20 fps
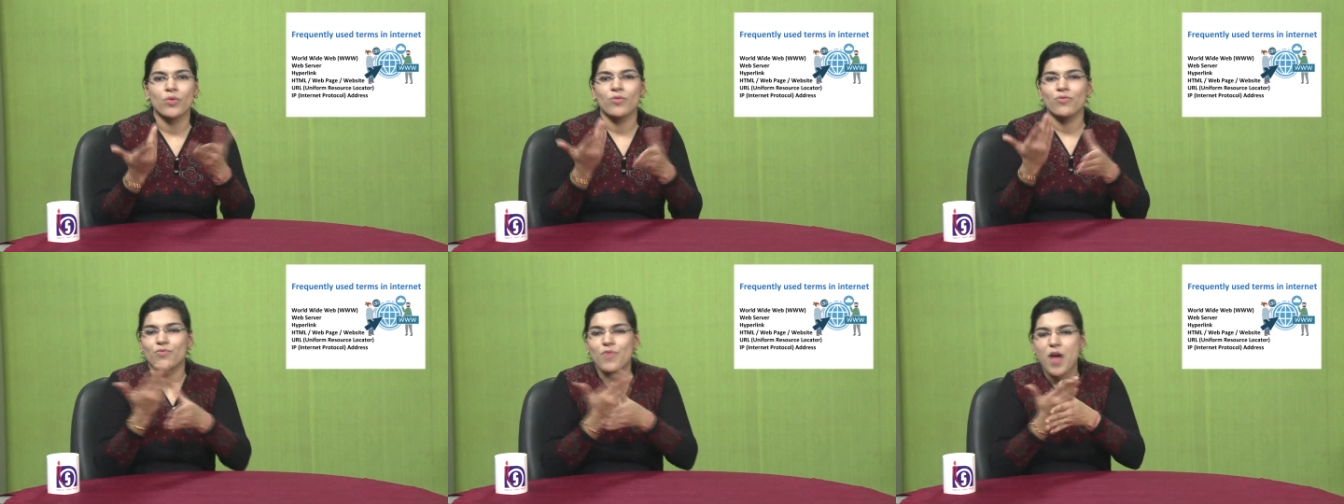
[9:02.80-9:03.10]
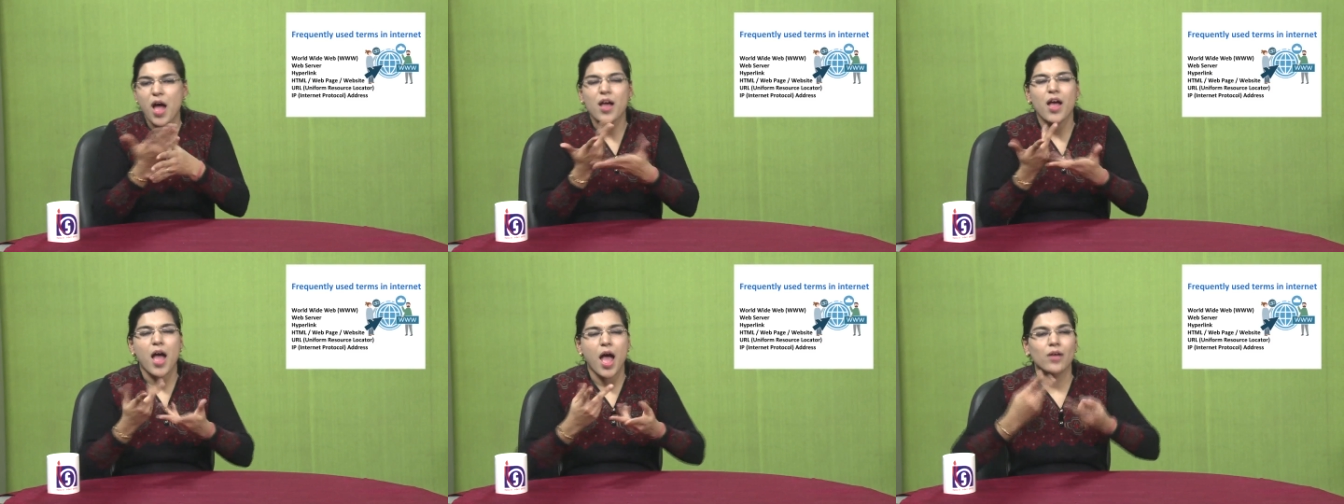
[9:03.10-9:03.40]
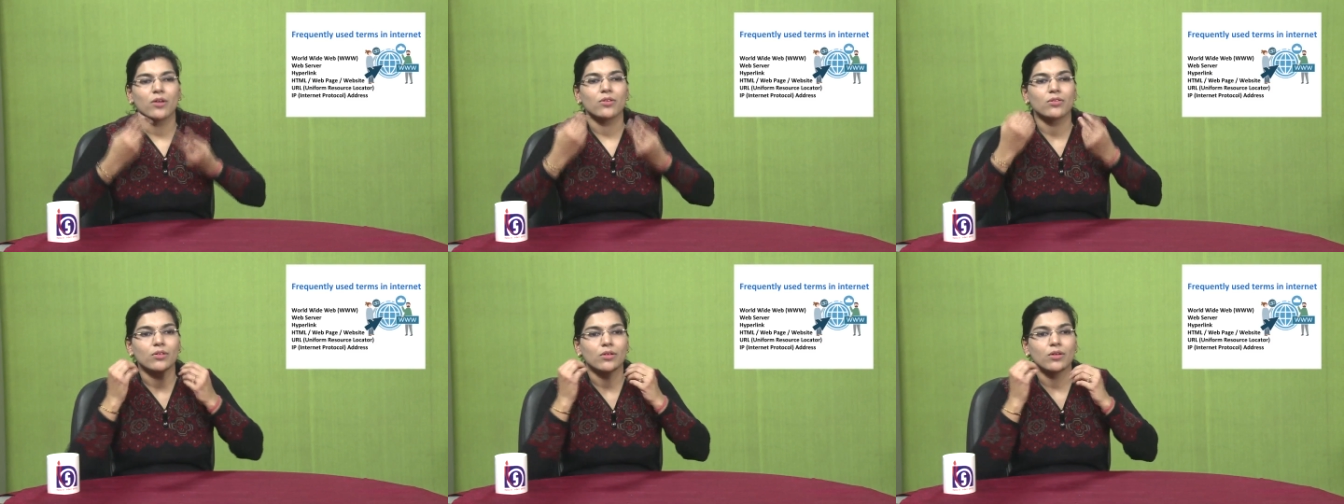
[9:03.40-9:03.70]
have been
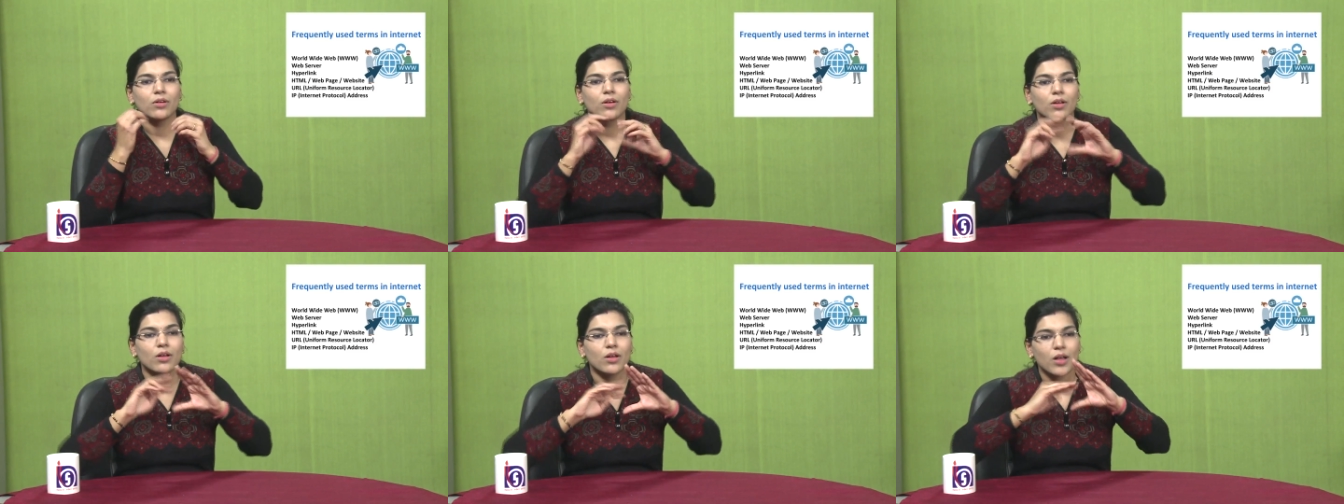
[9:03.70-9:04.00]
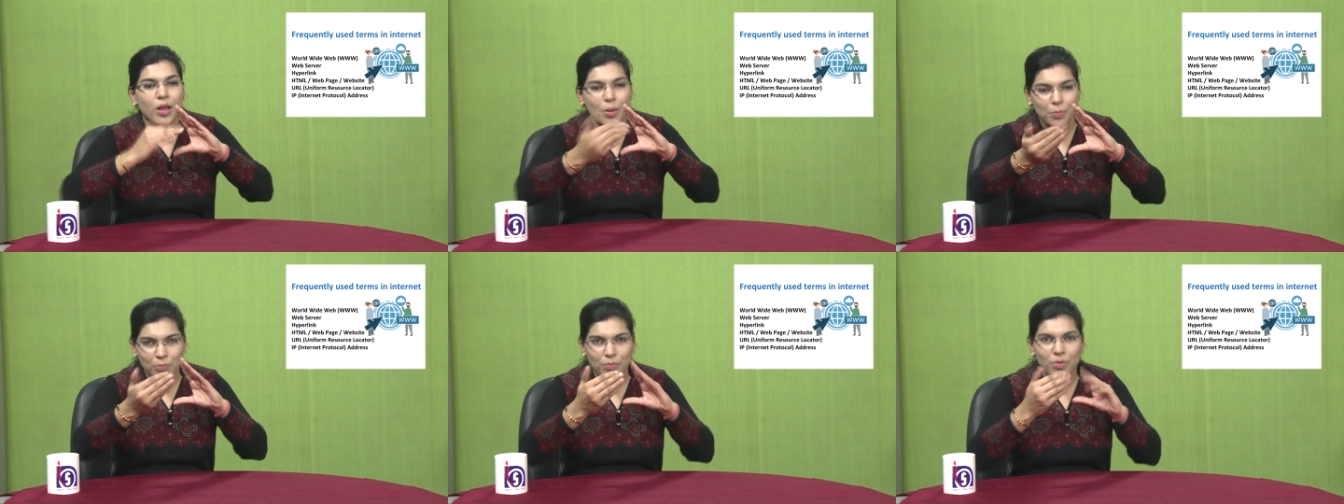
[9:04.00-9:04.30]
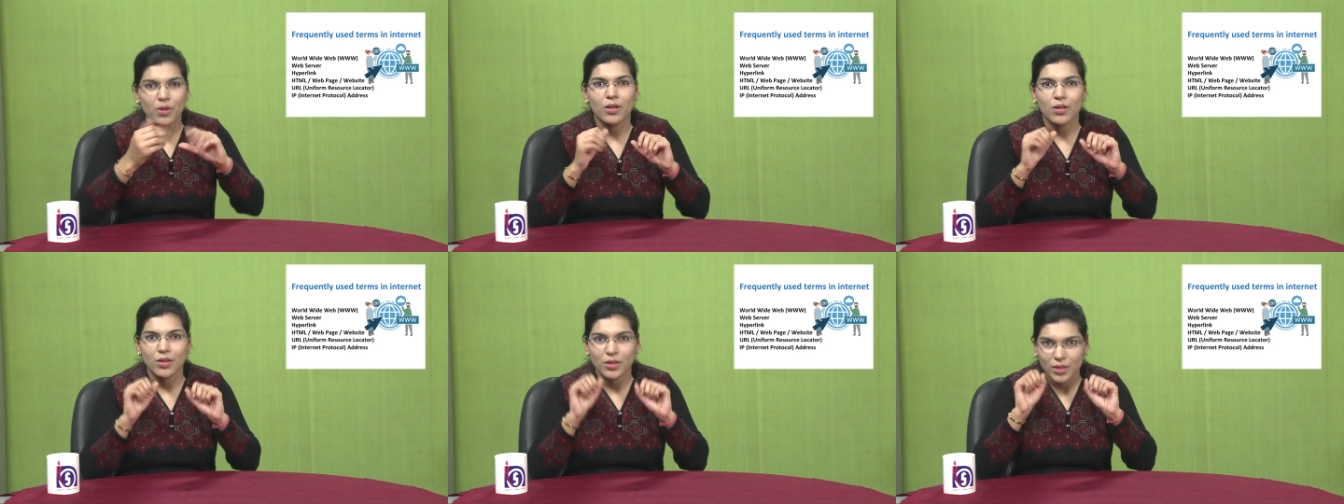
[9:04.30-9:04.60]
able to open
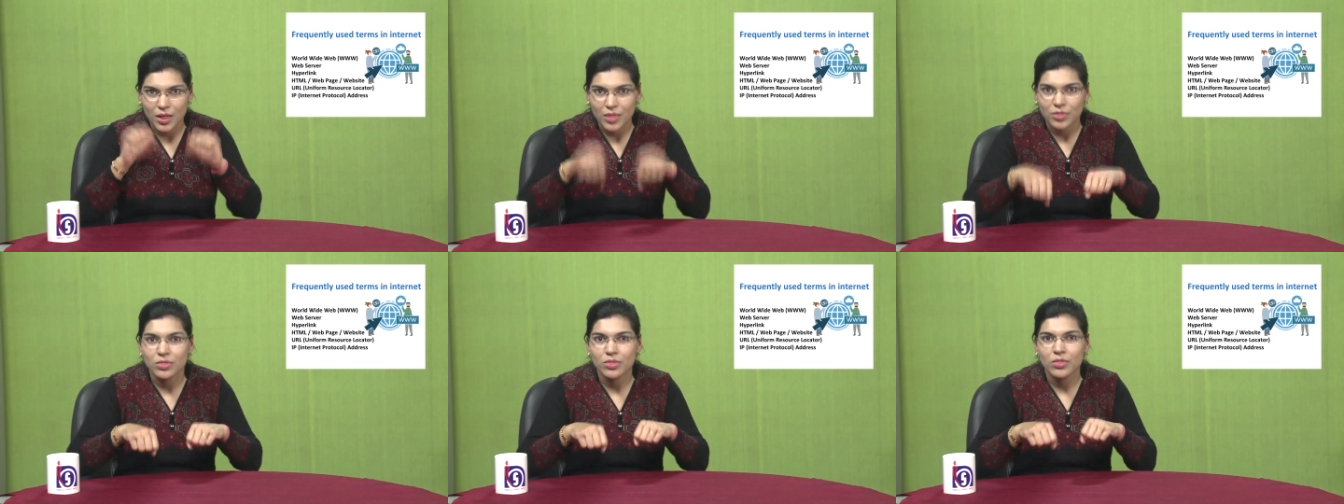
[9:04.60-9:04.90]
internet.